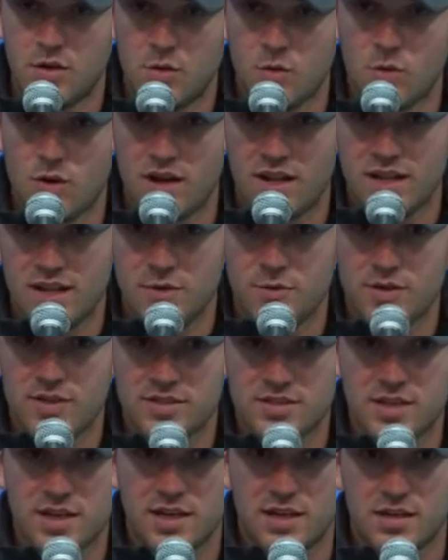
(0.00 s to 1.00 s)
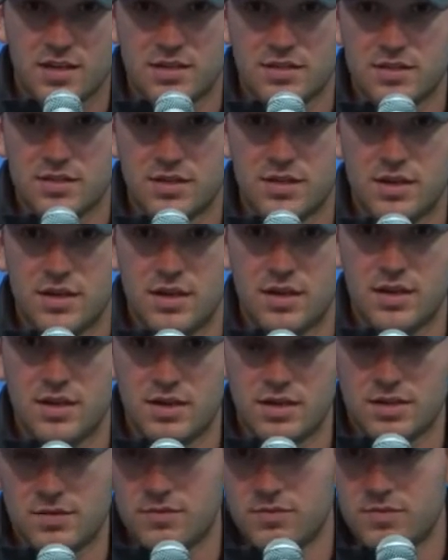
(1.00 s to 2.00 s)
Well, it was
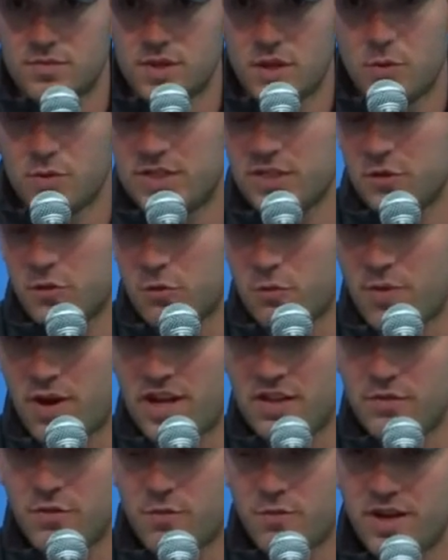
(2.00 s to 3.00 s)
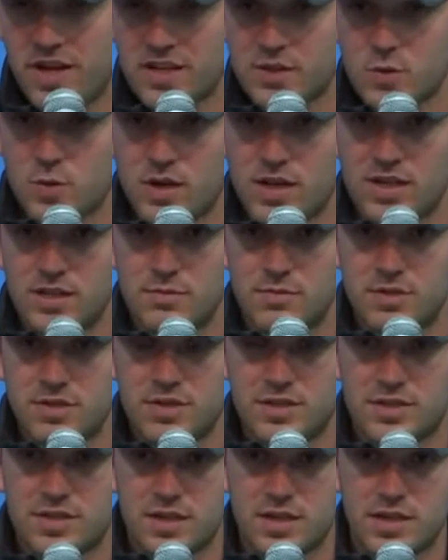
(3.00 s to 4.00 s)
a surprise for me as well,
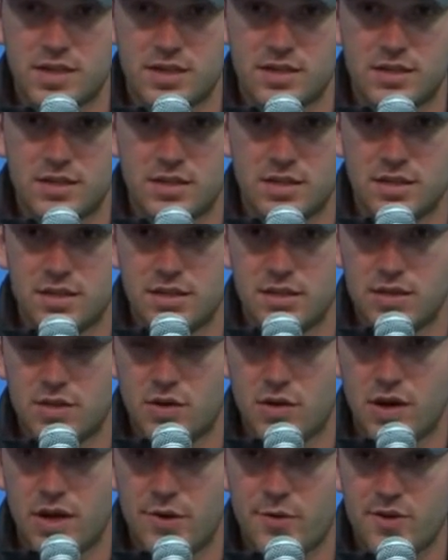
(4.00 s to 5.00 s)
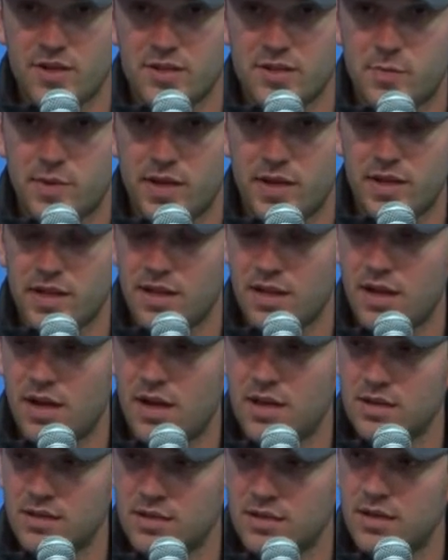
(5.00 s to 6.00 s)
but you know, I respect a
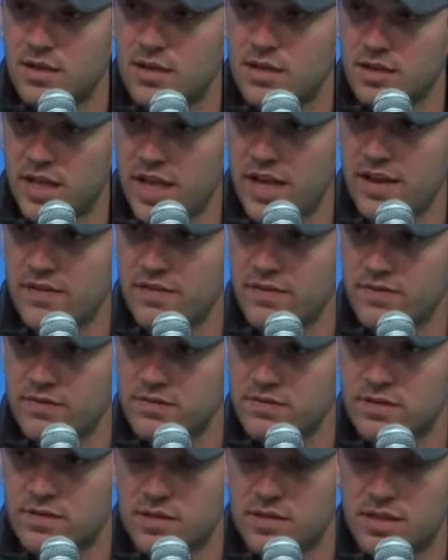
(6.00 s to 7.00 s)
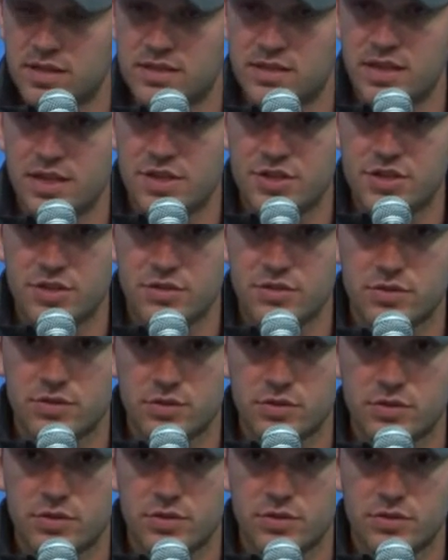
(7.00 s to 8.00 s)
lot and Dave's decision
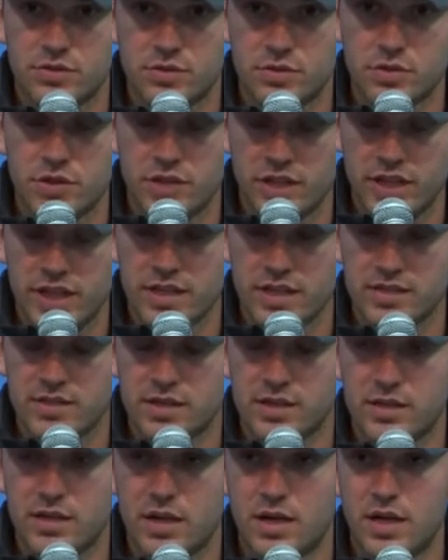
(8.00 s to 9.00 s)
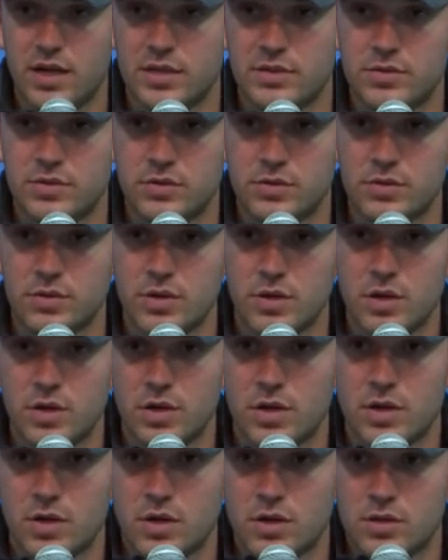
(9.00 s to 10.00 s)
to do this and to
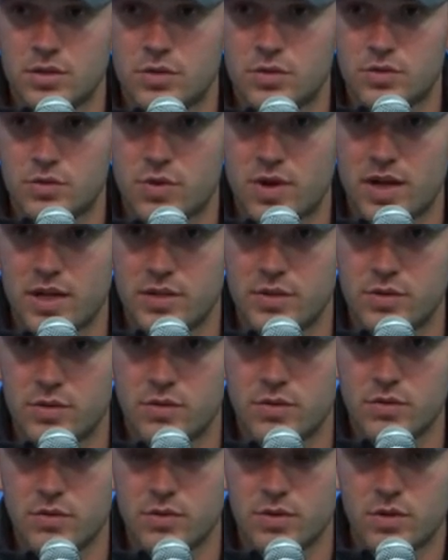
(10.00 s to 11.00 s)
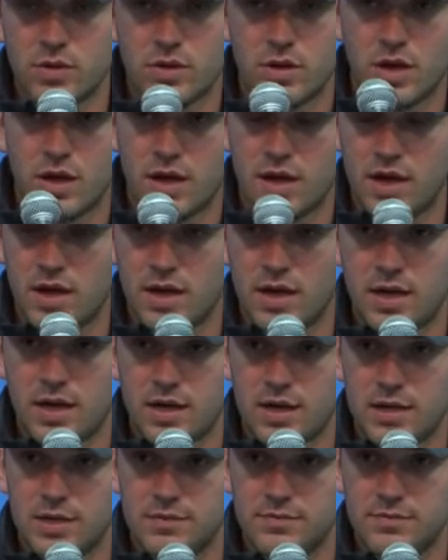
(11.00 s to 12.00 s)
try to
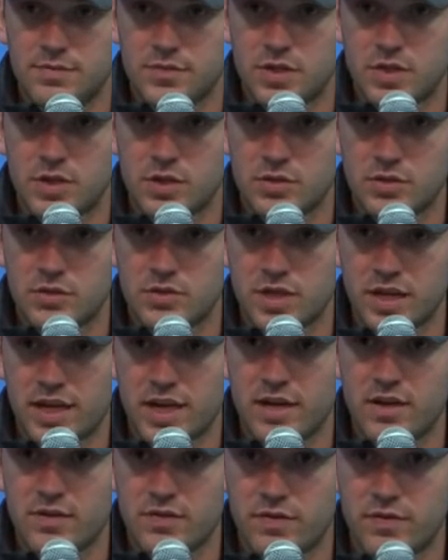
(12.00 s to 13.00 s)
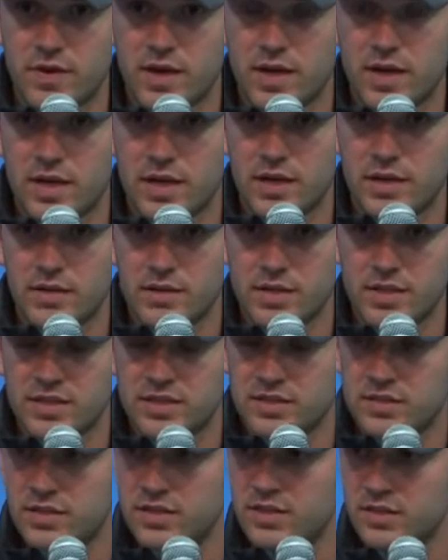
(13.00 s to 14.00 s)
you know, to take care of
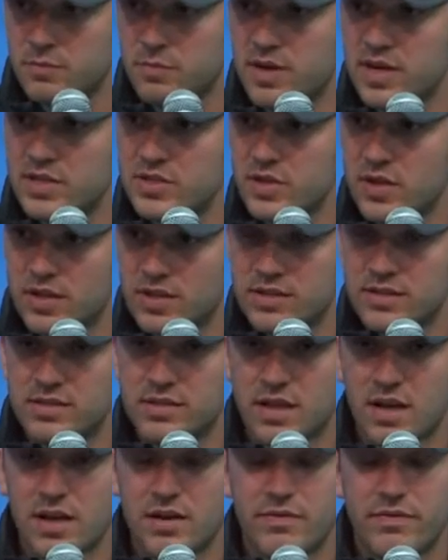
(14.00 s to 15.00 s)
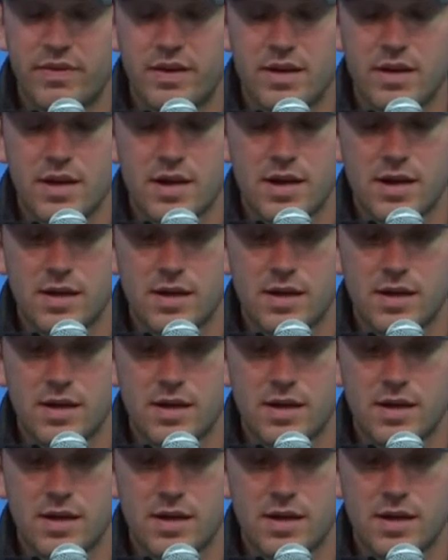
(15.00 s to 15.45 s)
his personal stuff and